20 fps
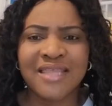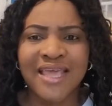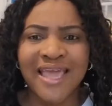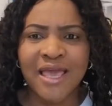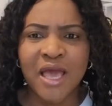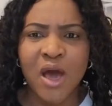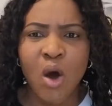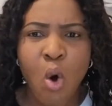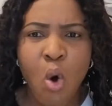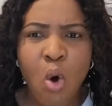
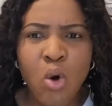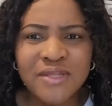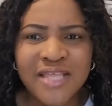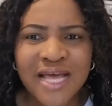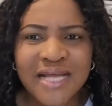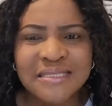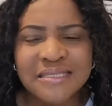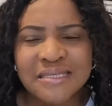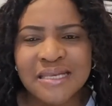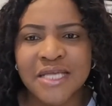They
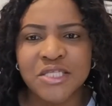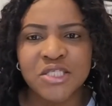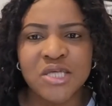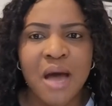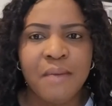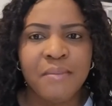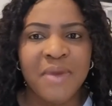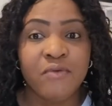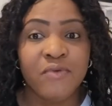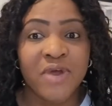hold that
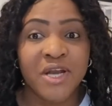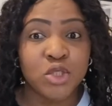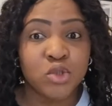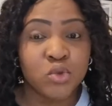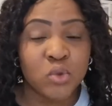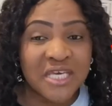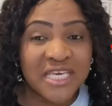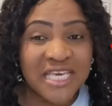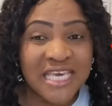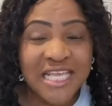sledgehammer ready
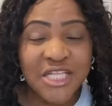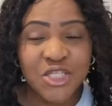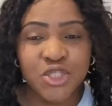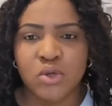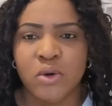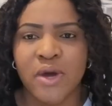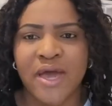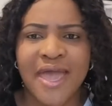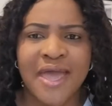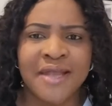to
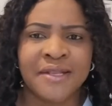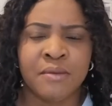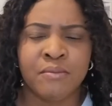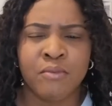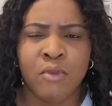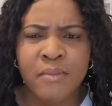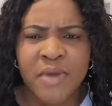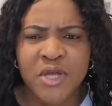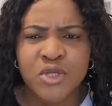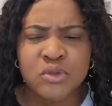hit your head
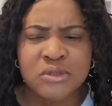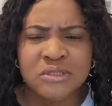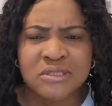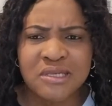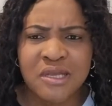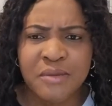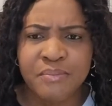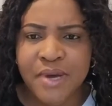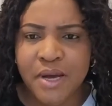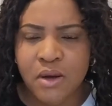the moment you
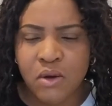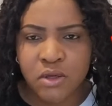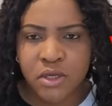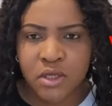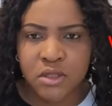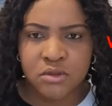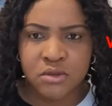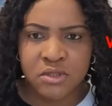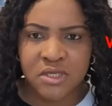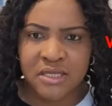sleep,
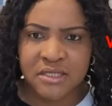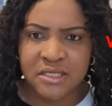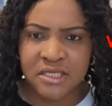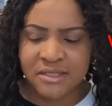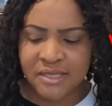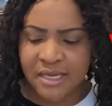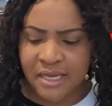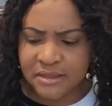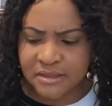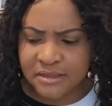according to their
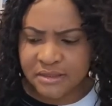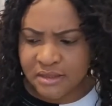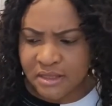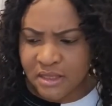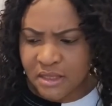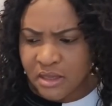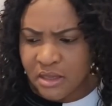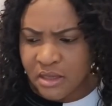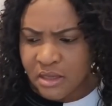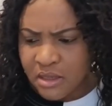
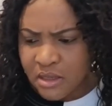dictates.